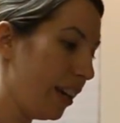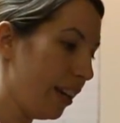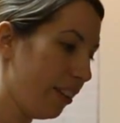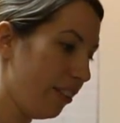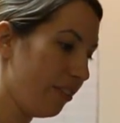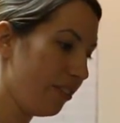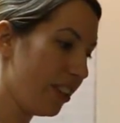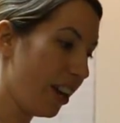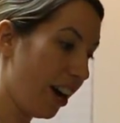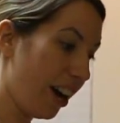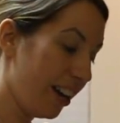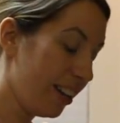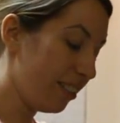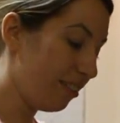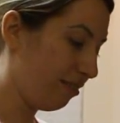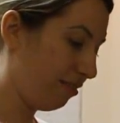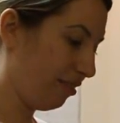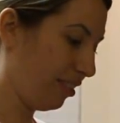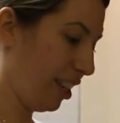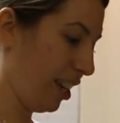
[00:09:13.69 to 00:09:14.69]
If not,
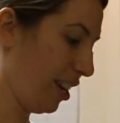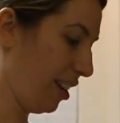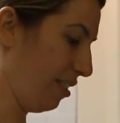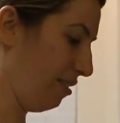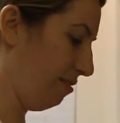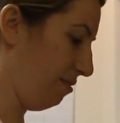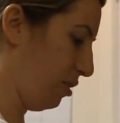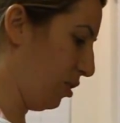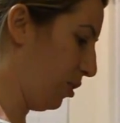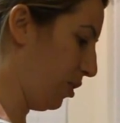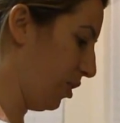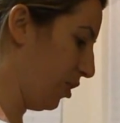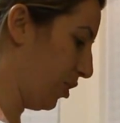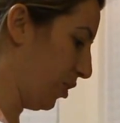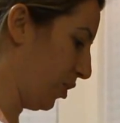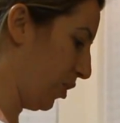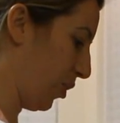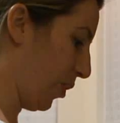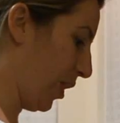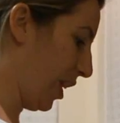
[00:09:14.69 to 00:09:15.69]
then you can
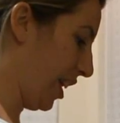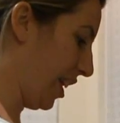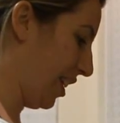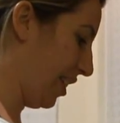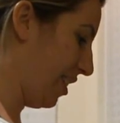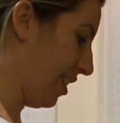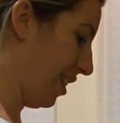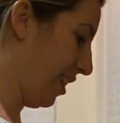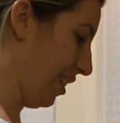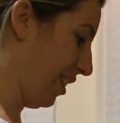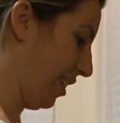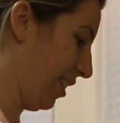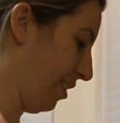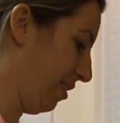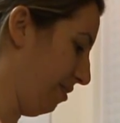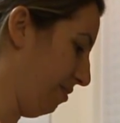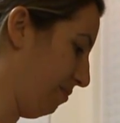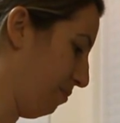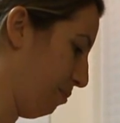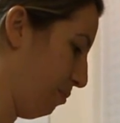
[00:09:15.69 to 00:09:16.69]
just go ahead
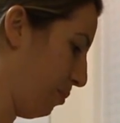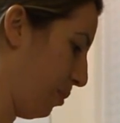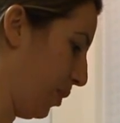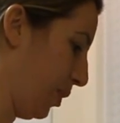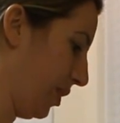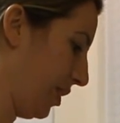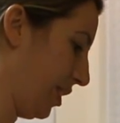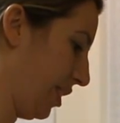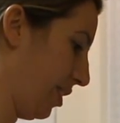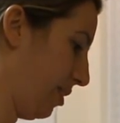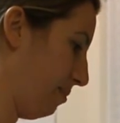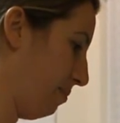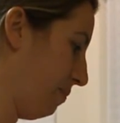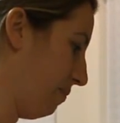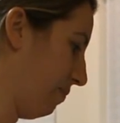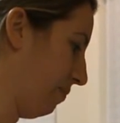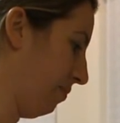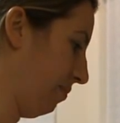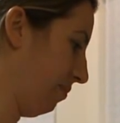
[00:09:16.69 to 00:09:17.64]
and put some